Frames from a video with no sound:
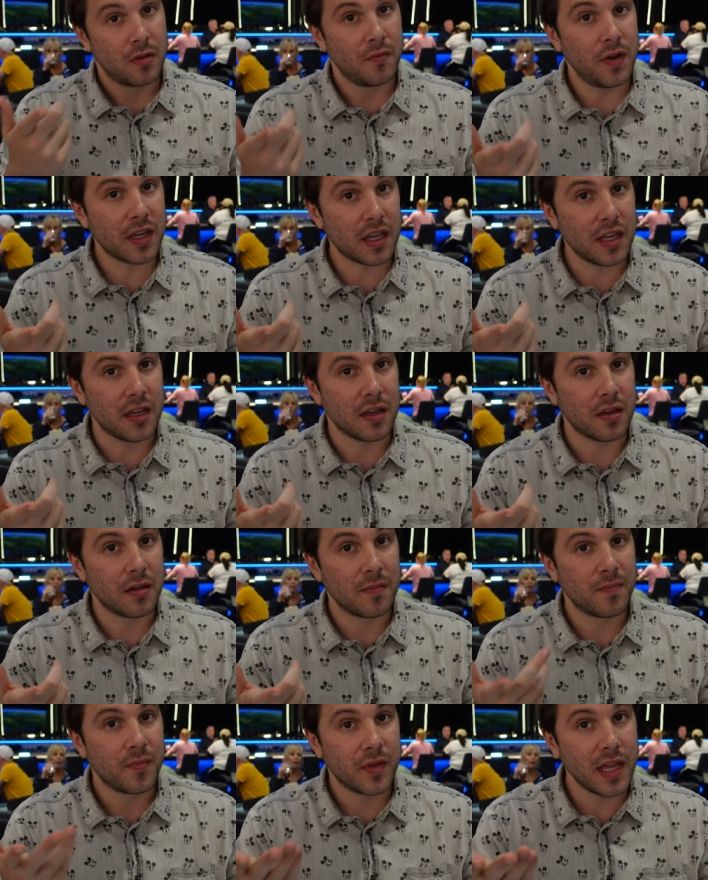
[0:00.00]
Vicky,
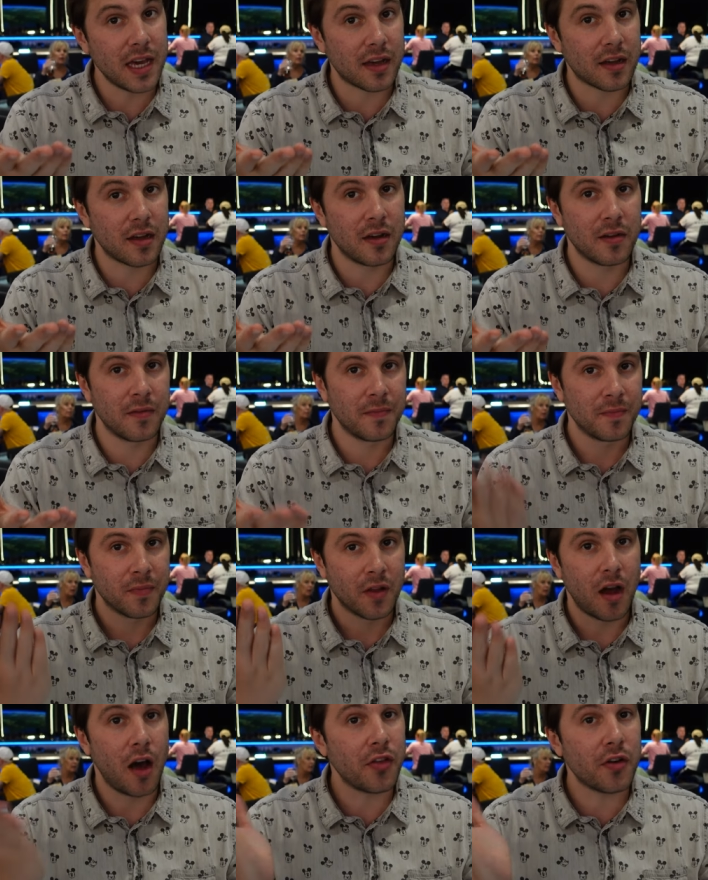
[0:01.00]
Nick,
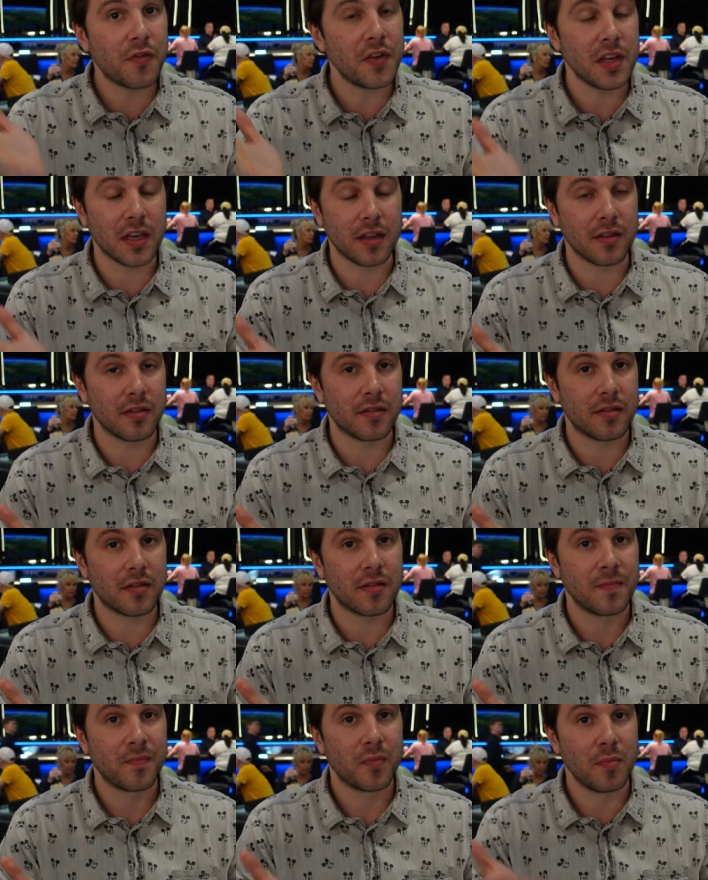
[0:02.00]
other vegans,
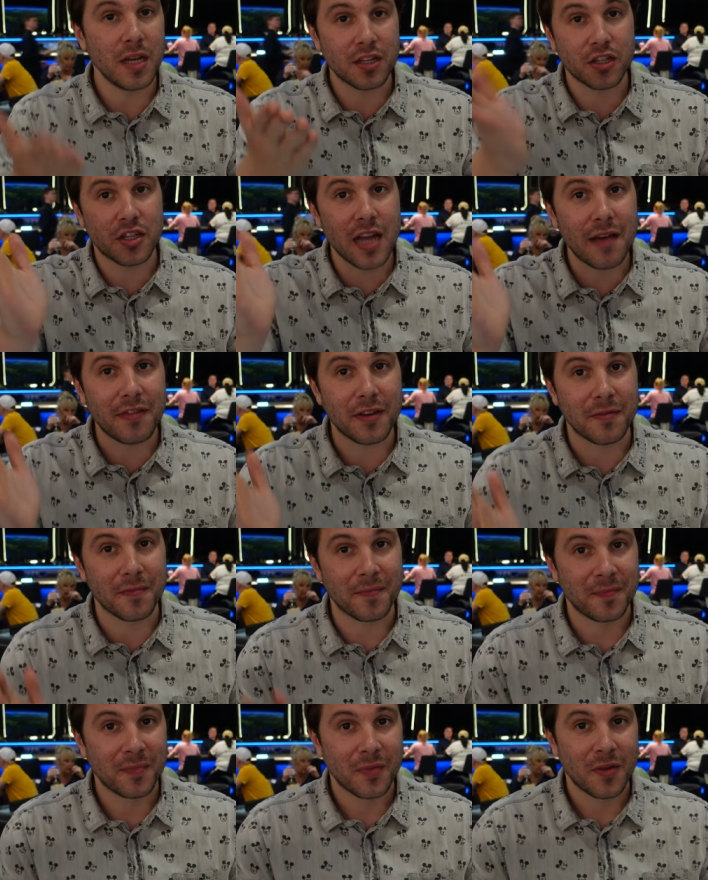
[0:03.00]
Mitch, Devin.
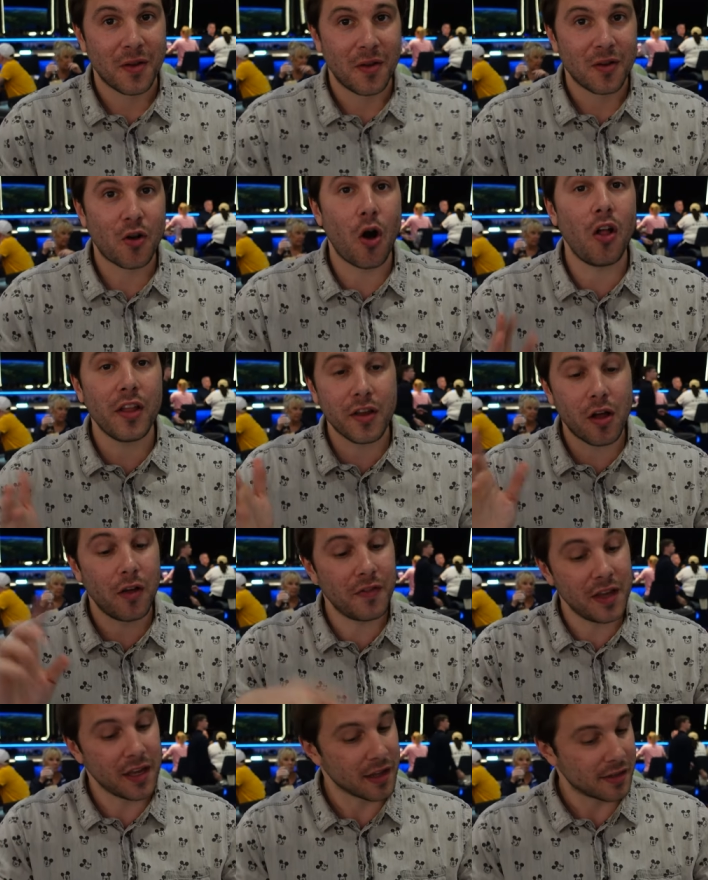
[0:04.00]
I'm
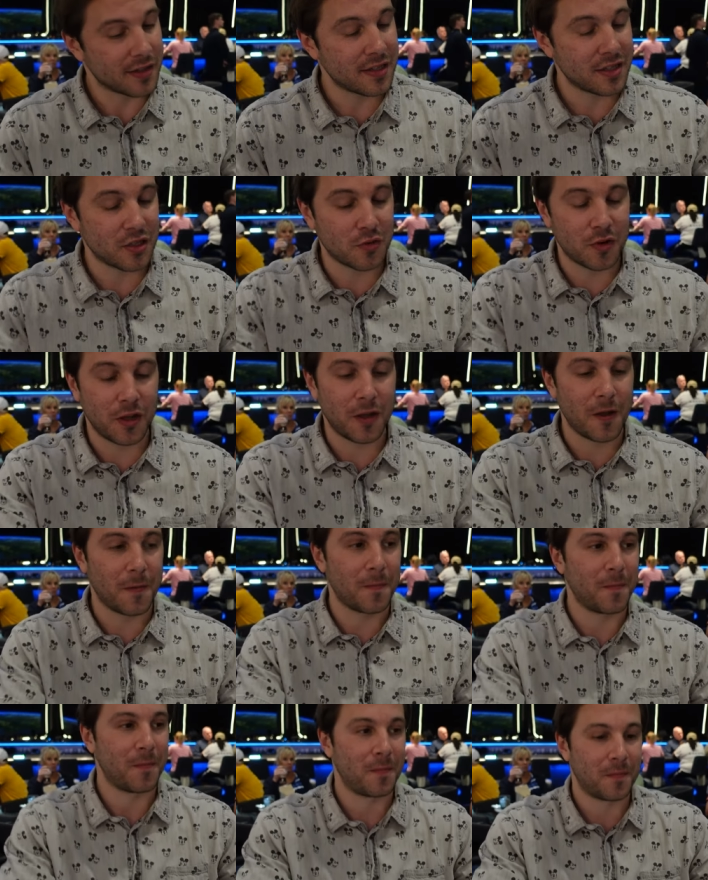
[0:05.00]
thinking
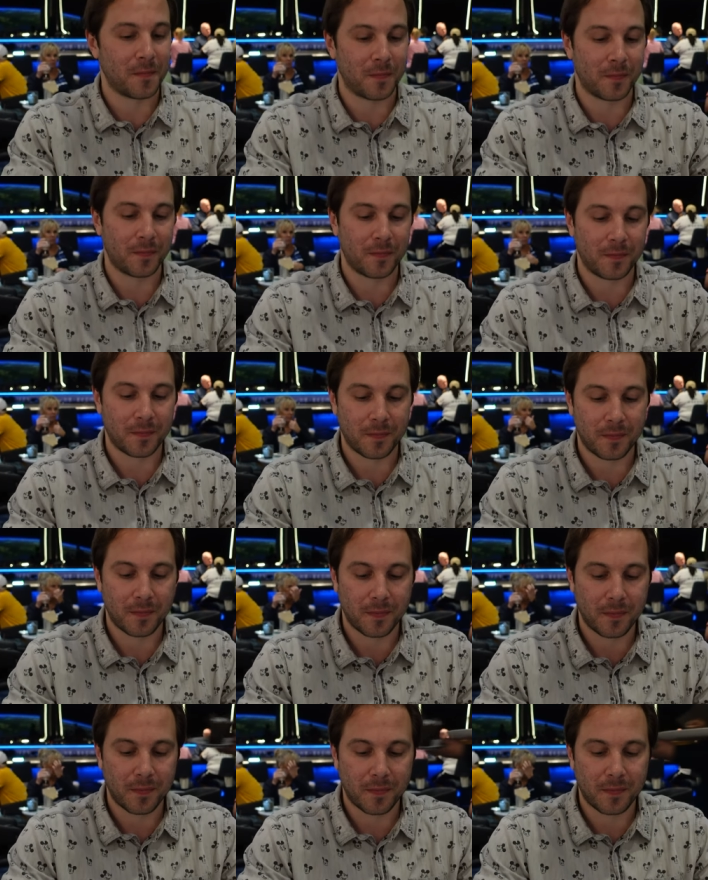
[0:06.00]
back because
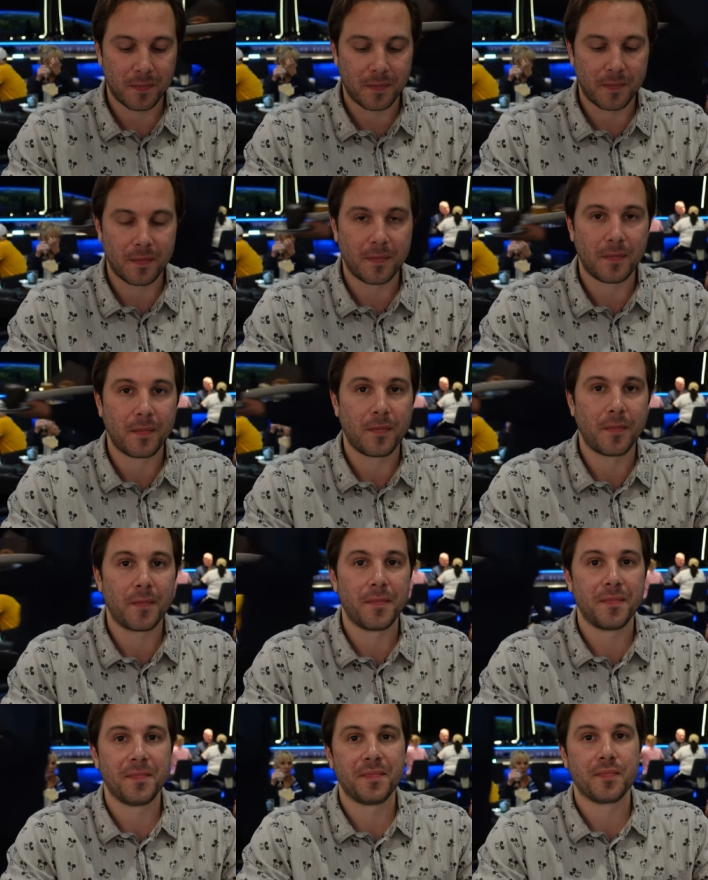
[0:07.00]
they did their video a
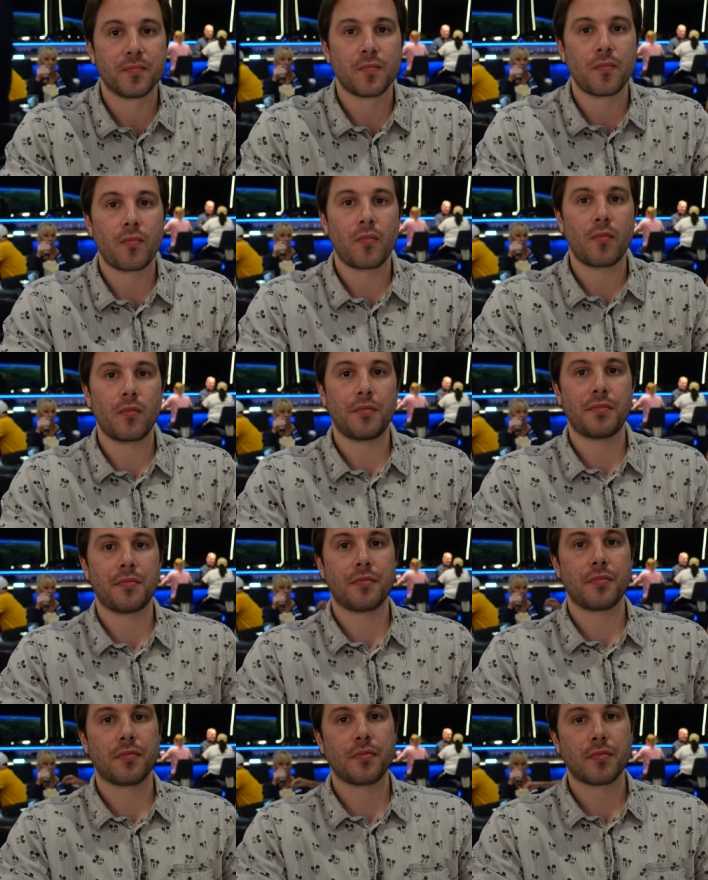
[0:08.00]
long time ago. I'm
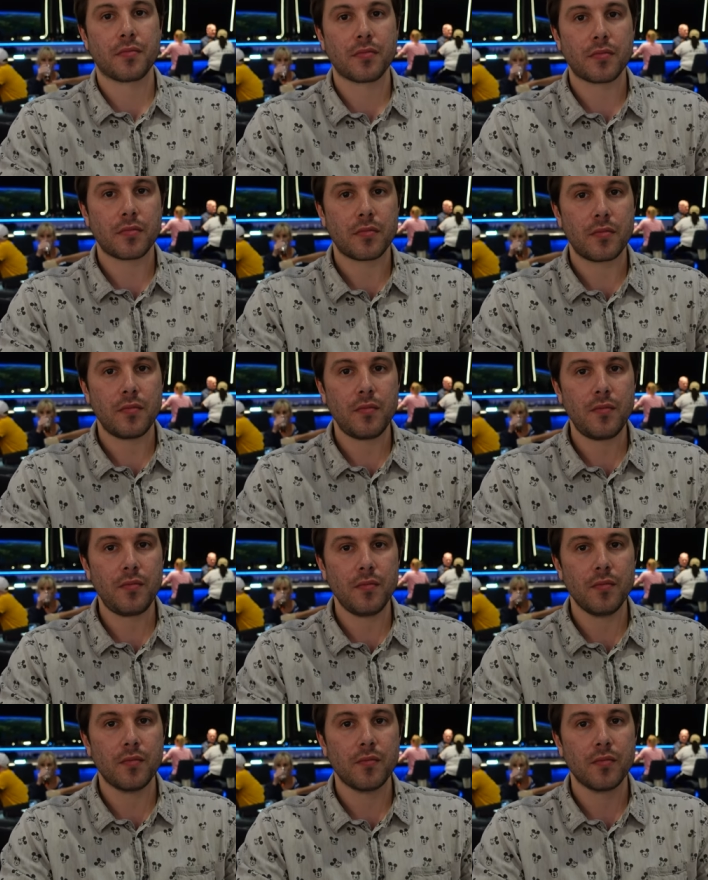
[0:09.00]
pretty sure Devin liked
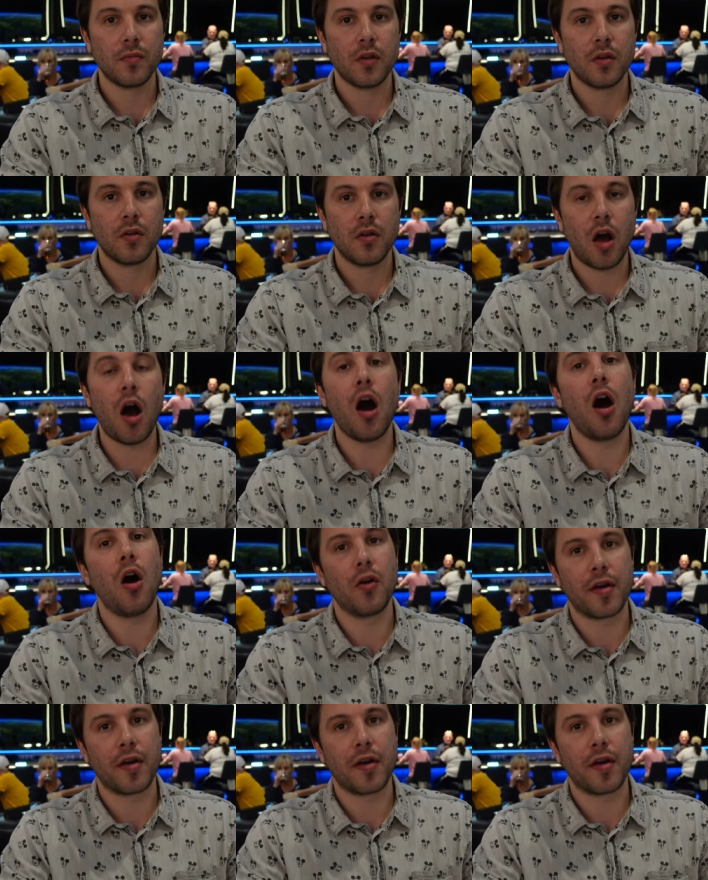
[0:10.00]
that. Oh,